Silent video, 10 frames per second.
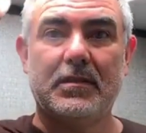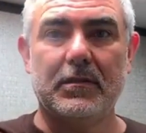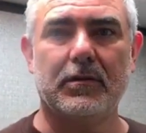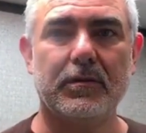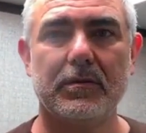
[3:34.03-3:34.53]
this
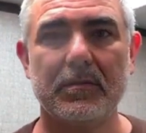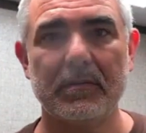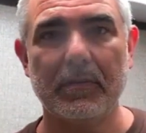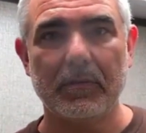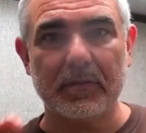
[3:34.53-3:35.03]
little
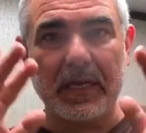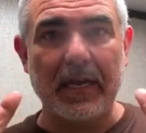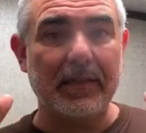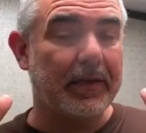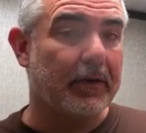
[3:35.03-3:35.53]
little
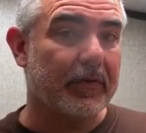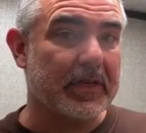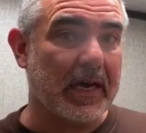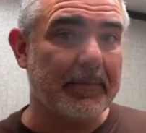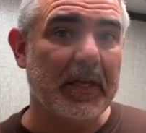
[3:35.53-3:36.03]
skylight over
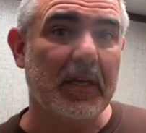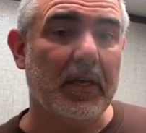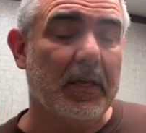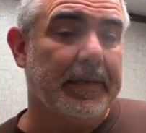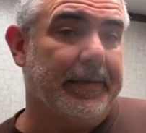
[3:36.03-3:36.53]
top.
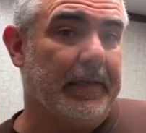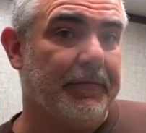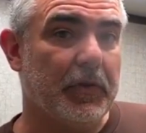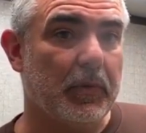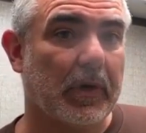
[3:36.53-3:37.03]

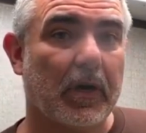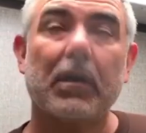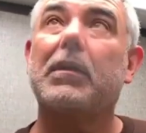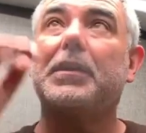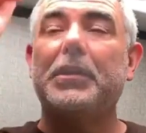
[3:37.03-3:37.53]
If you
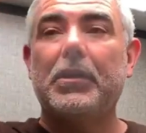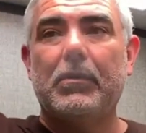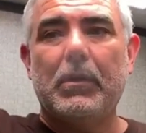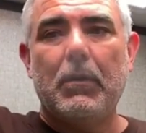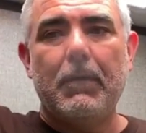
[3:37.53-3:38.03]
are, you
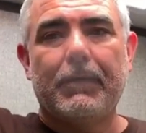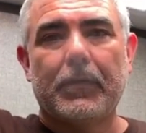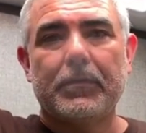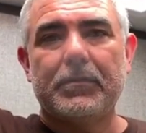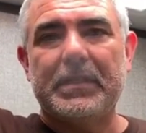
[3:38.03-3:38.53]
know,
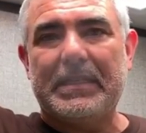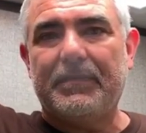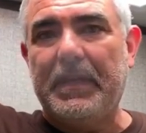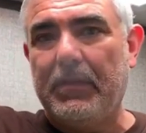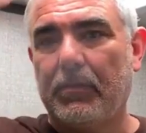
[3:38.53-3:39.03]
over six
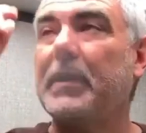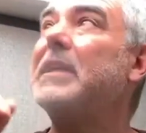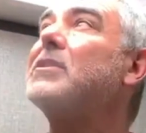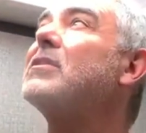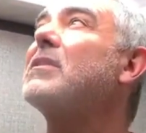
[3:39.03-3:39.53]
feet three
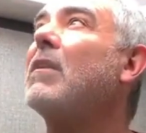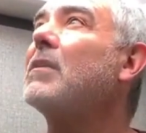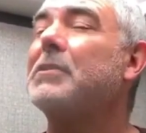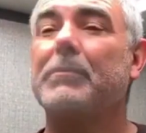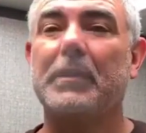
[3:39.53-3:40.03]
inches
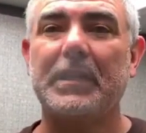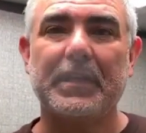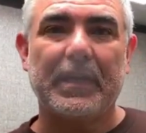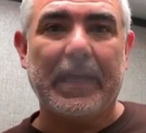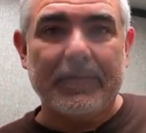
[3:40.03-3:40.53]
tall, you're really
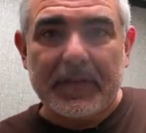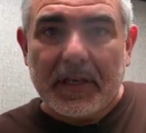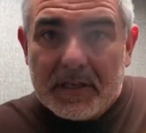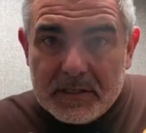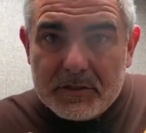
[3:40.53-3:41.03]
going to have
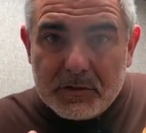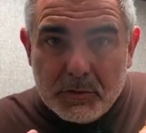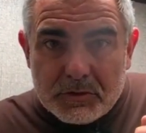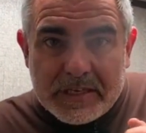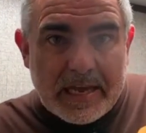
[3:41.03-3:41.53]
to
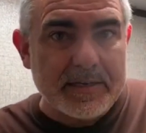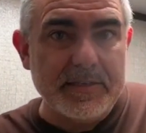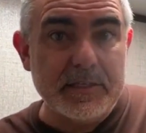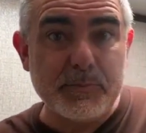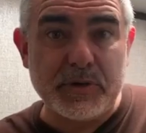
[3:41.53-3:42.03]
scooch down
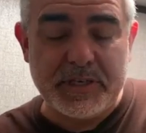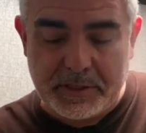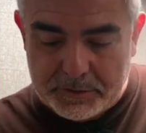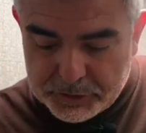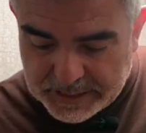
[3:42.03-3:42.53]
in this
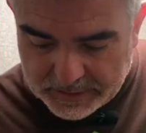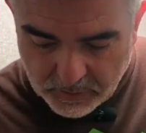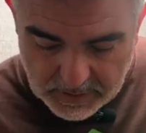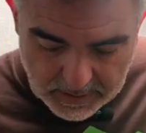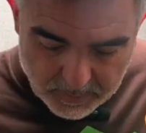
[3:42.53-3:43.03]
particular
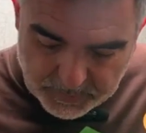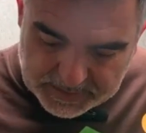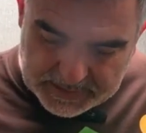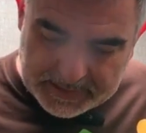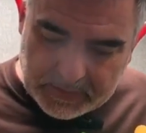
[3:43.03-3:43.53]
shower.
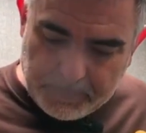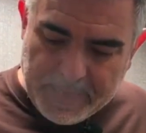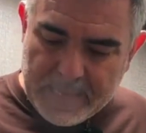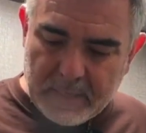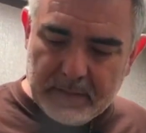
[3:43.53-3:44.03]
But it's
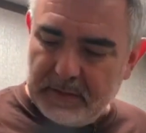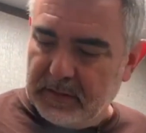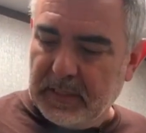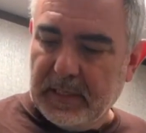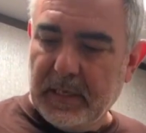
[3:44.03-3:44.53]
about
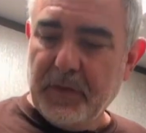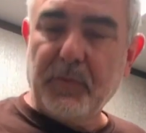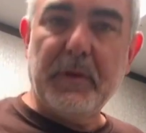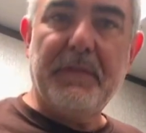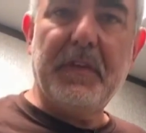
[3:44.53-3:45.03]
uh, three